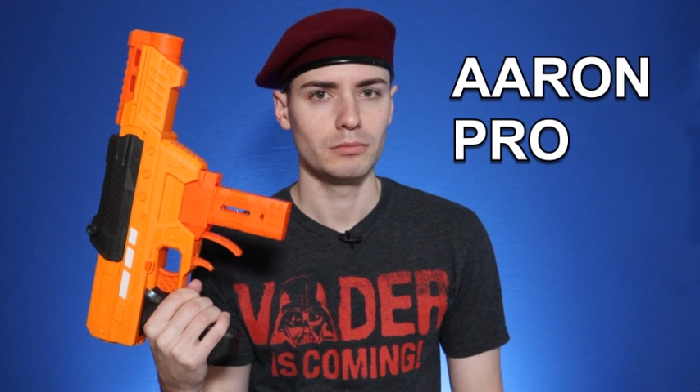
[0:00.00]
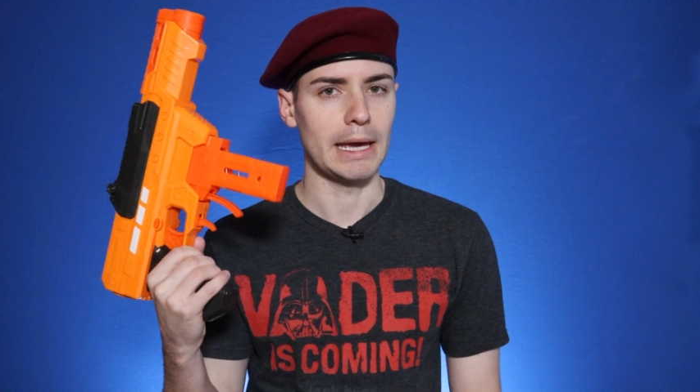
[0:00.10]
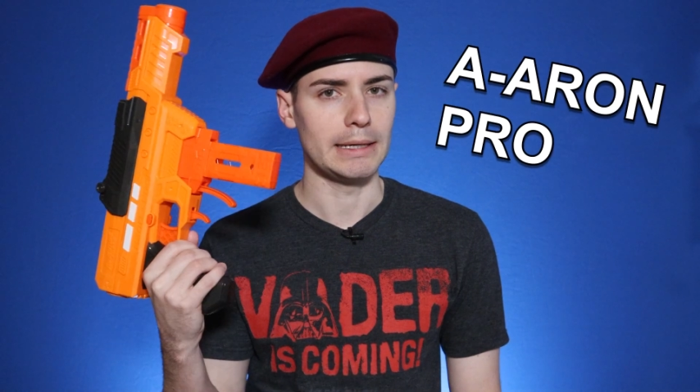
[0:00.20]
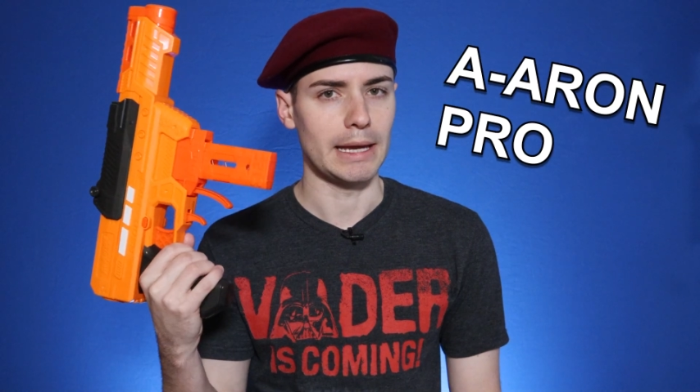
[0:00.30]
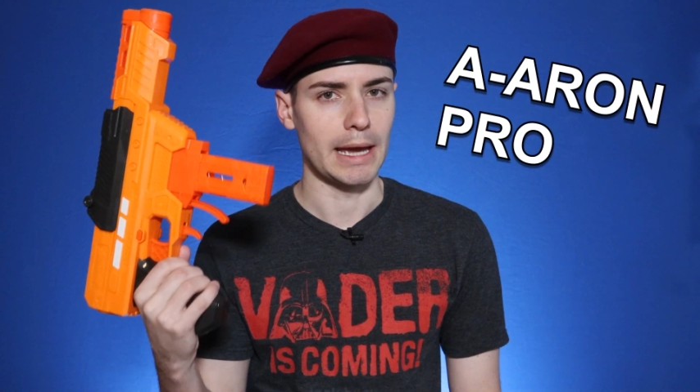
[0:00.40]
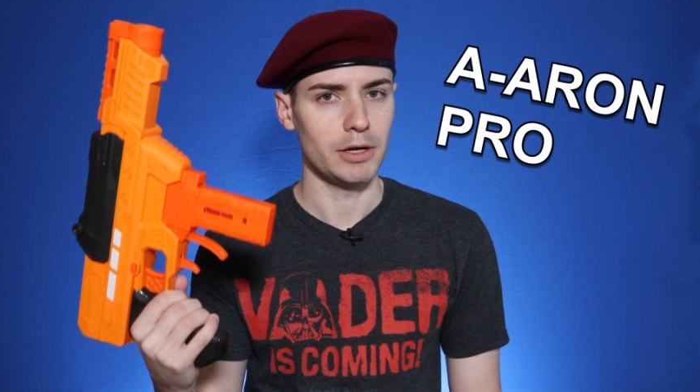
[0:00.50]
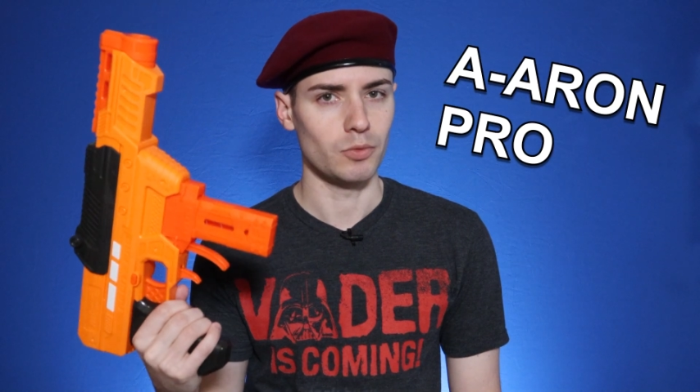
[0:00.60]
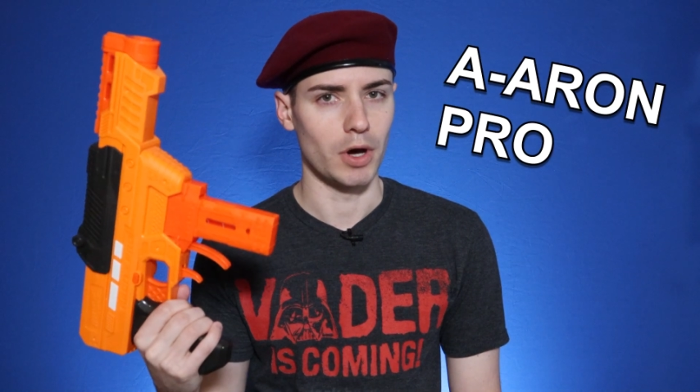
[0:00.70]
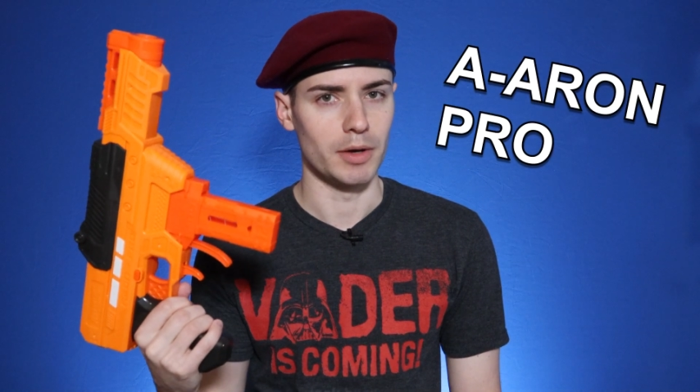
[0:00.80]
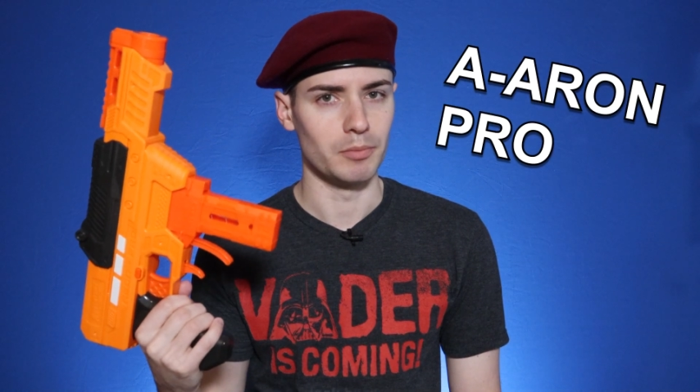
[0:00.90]
A
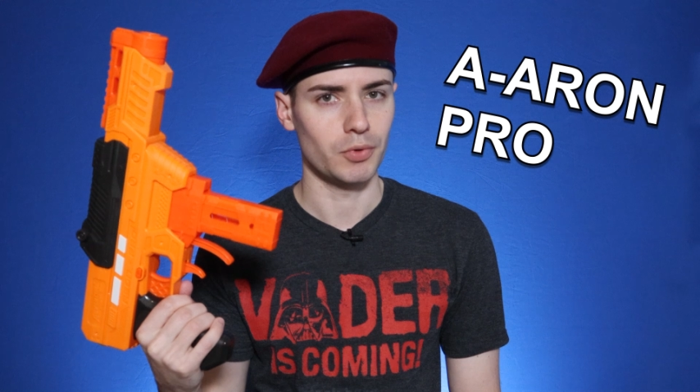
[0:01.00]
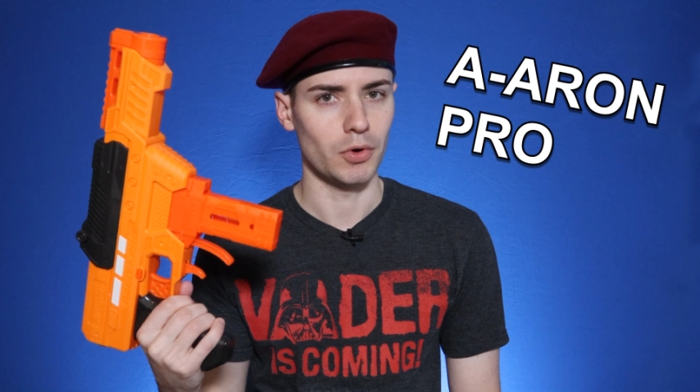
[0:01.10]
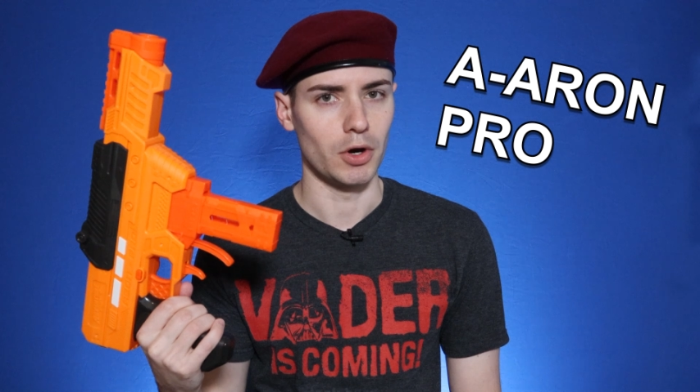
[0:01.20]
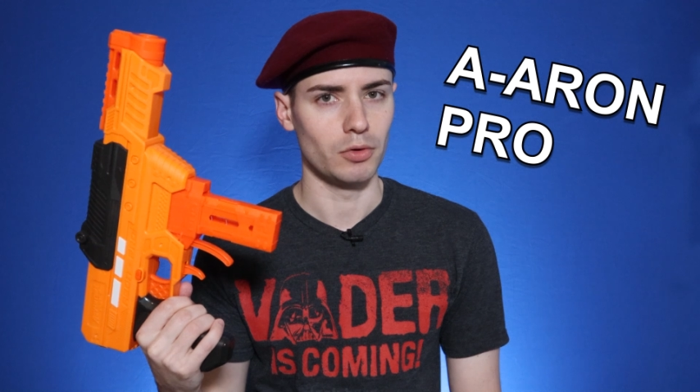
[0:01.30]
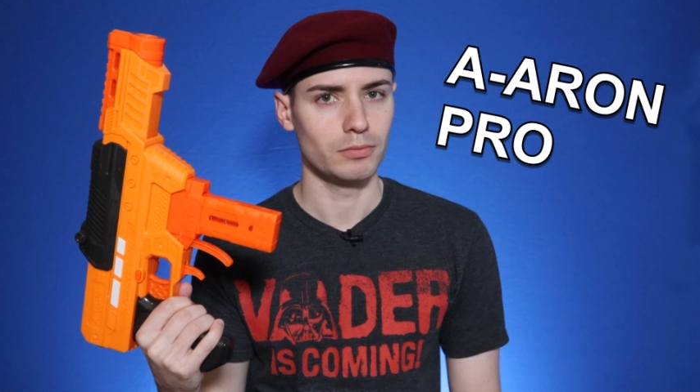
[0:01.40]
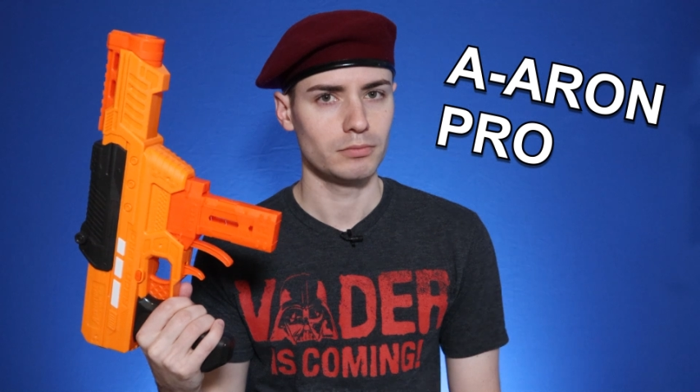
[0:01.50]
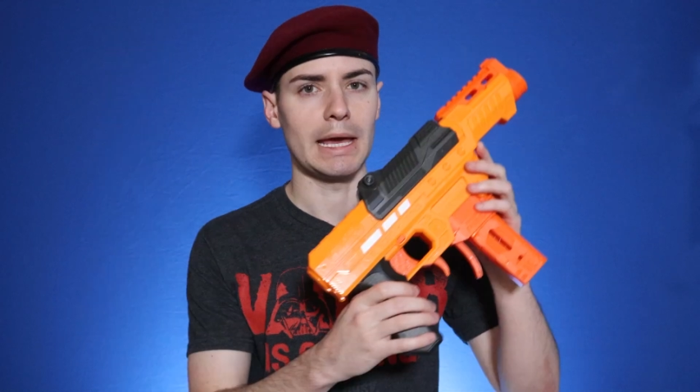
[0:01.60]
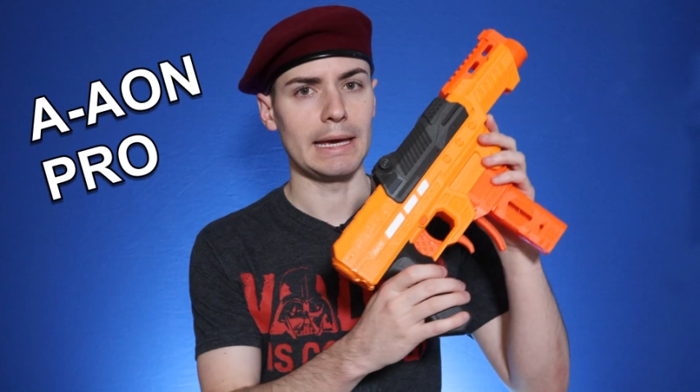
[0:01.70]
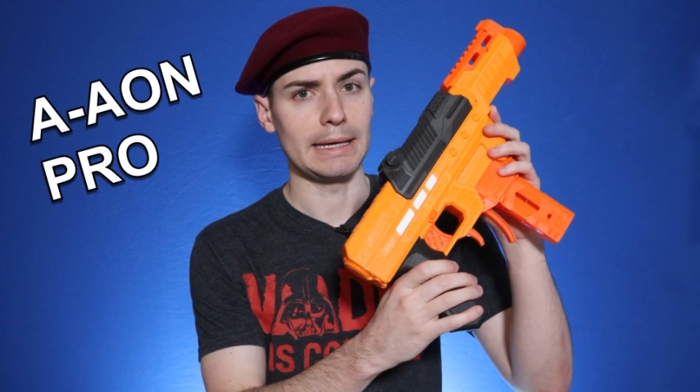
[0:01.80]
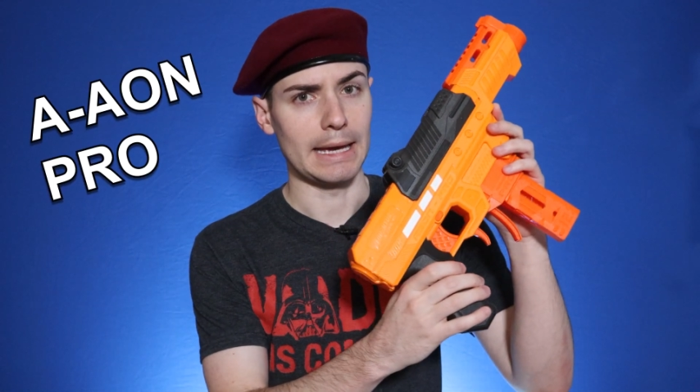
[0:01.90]
Aaron Pro,
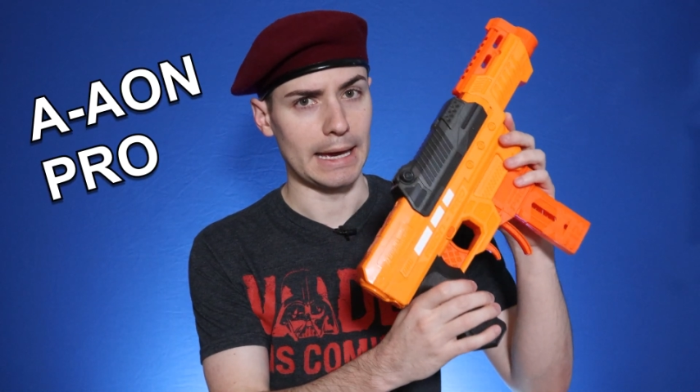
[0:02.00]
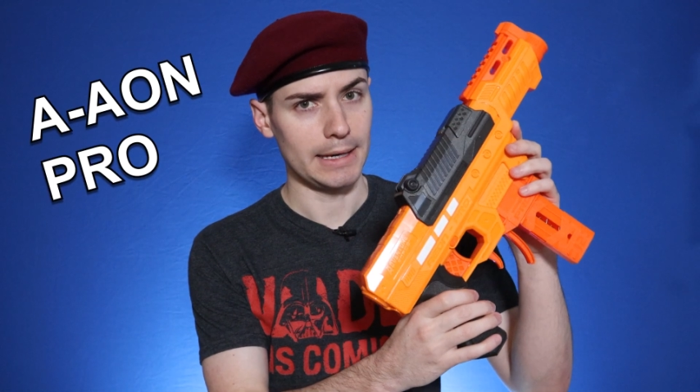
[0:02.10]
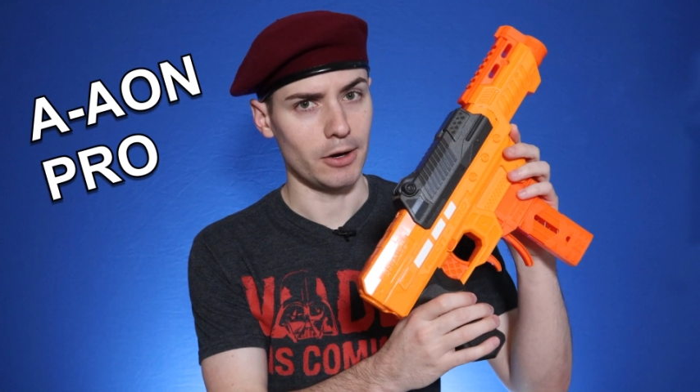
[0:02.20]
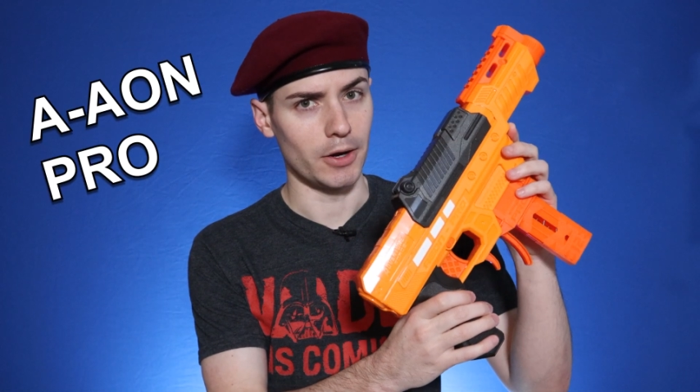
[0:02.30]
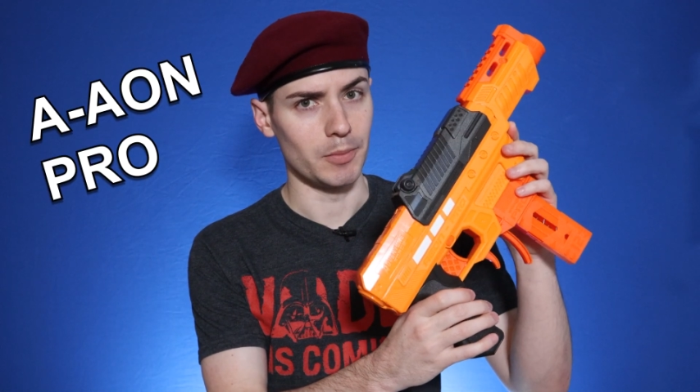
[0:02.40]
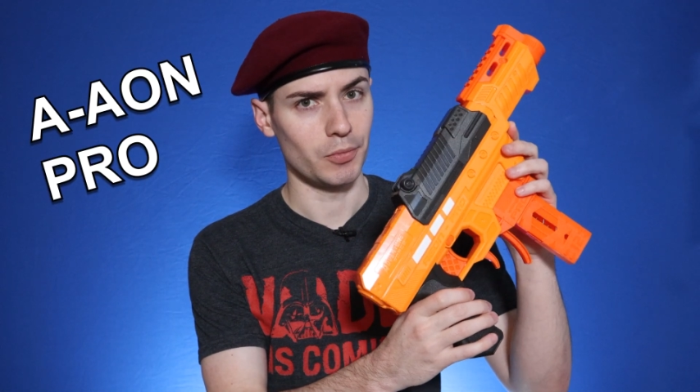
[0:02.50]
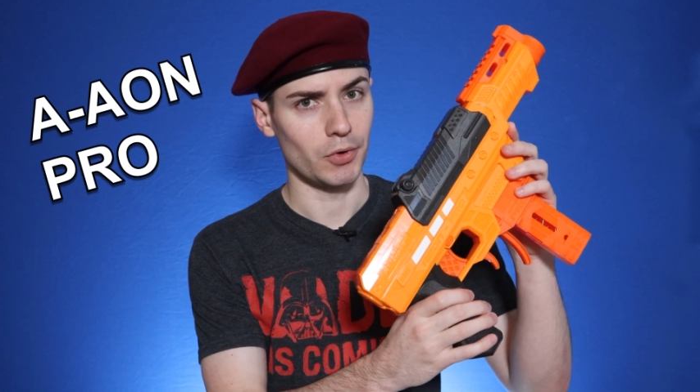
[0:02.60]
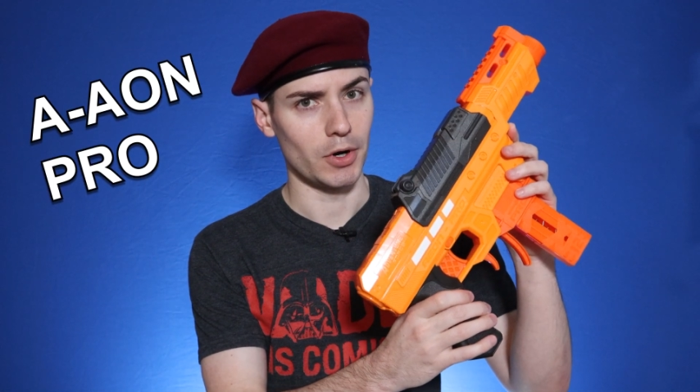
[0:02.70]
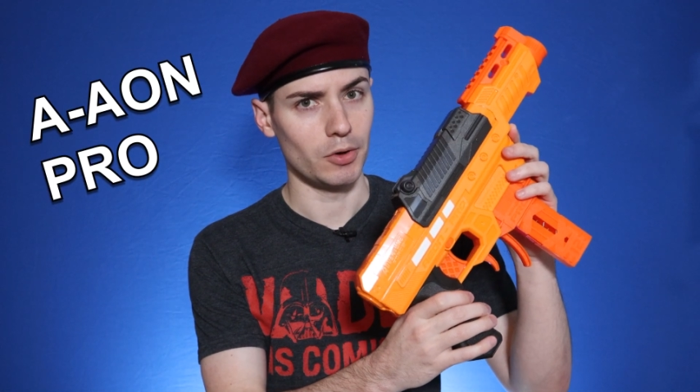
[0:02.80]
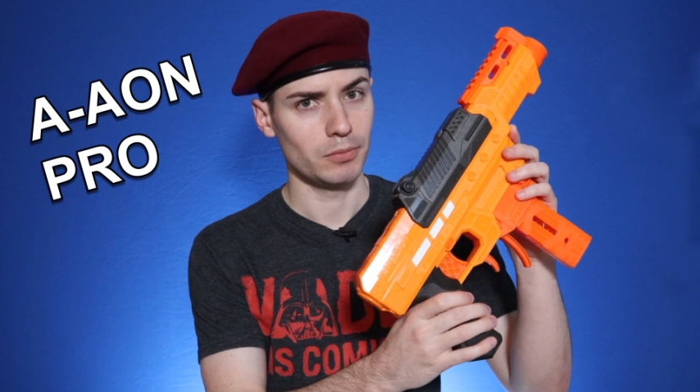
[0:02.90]
A Aeon
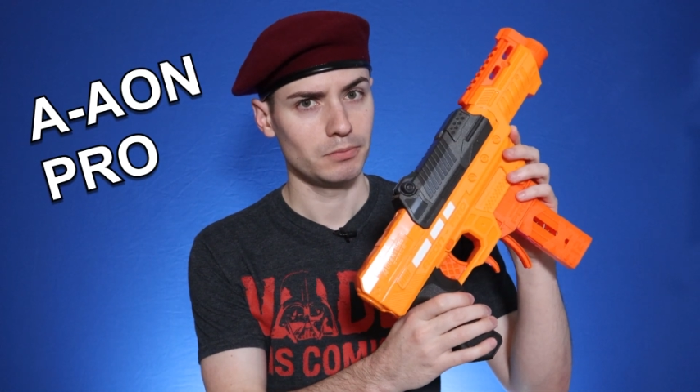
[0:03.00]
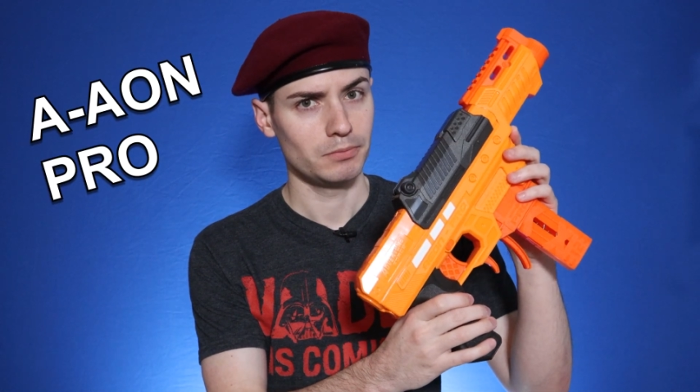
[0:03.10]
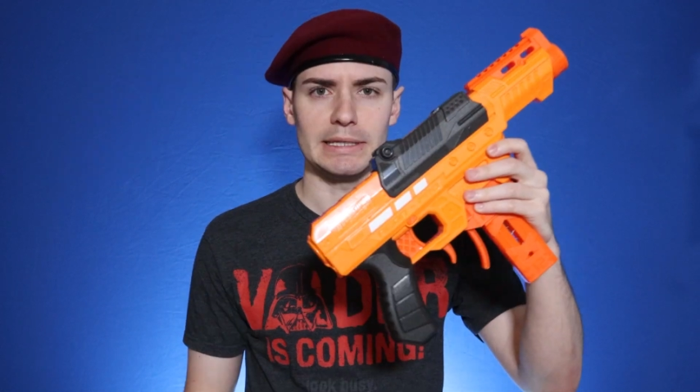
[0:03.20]
Pro,